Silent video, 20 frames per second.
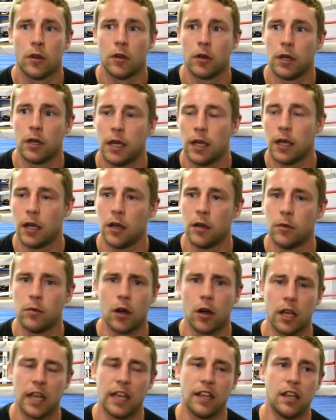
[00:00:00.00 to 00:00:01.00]
Um,
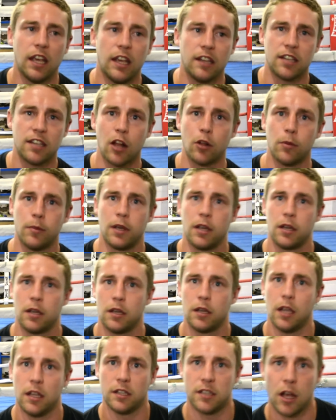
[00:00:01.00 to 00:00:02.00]
oh, it, it's helped me.
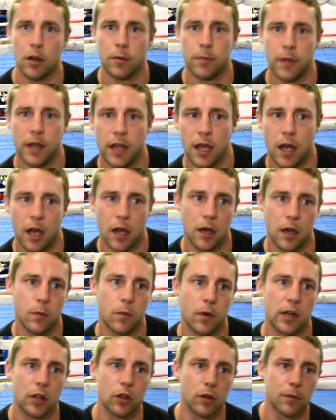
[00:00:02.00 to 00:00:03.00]
It's helped me. Uh,
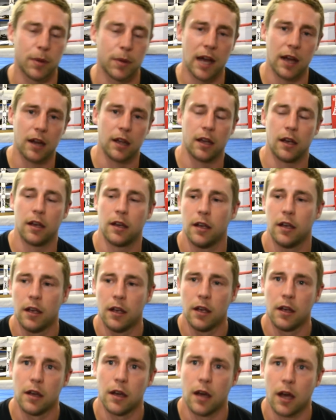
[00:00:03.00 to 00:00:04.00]
when I look back,
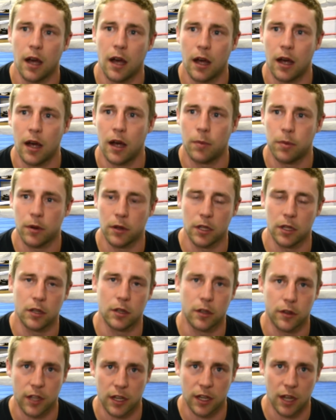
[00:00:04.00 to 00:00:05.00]
I probably
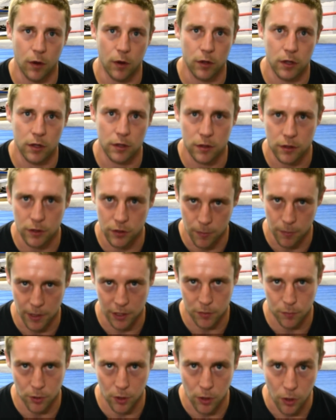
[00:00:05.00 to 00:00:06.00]
don't think I was the, the
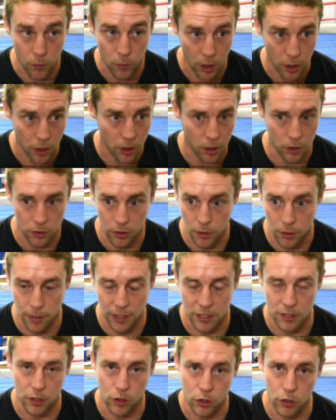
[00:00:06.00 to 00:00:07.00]
best pro, or the
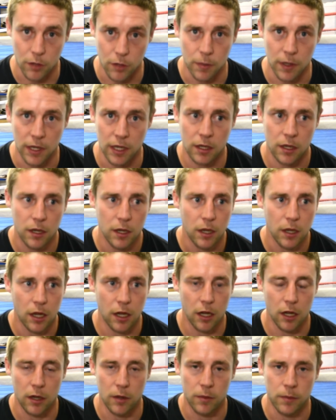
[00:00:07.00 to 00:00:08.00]
best I could have been.
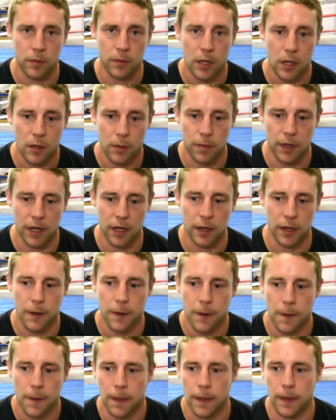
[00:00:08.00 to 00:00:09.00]
Um, but
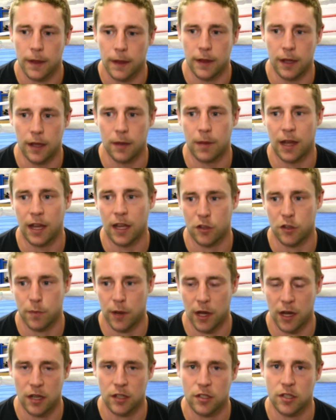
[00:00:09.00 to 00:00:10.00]
the, my
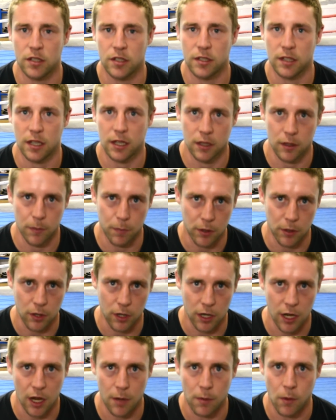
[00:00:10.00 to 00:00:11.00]
experiences in the pro
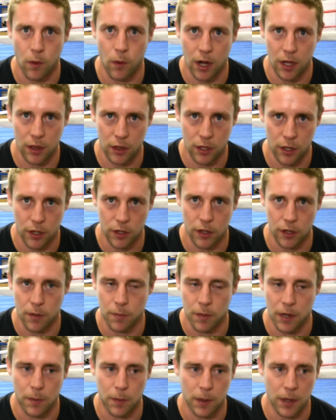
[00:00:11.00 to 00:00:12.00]
game, what I learned, and the
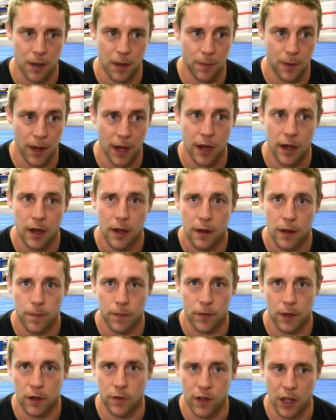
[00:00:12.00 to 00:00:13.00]
people I met,
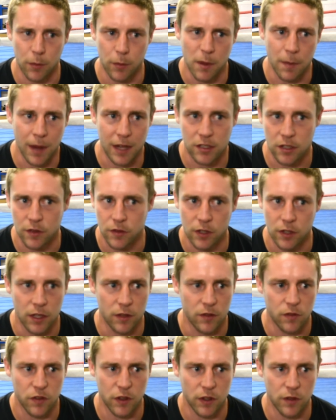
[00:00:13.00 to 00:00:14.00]
have helped me massively
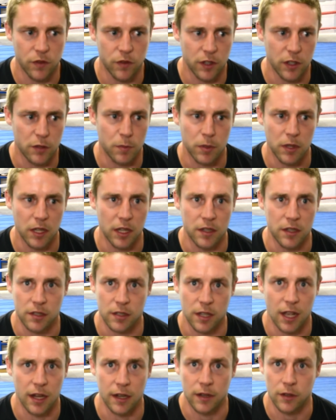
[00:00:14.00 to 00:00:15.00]
for, for this place.
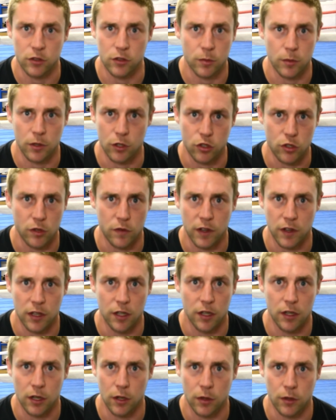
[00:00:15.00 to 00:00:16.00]
Like some of the stuff I
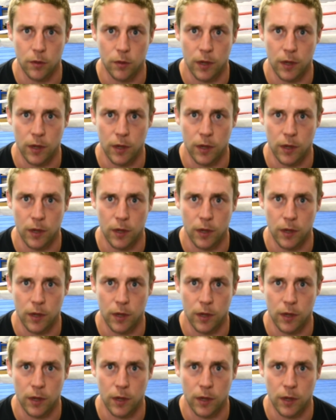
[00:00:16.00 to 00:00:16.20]
learned along the way,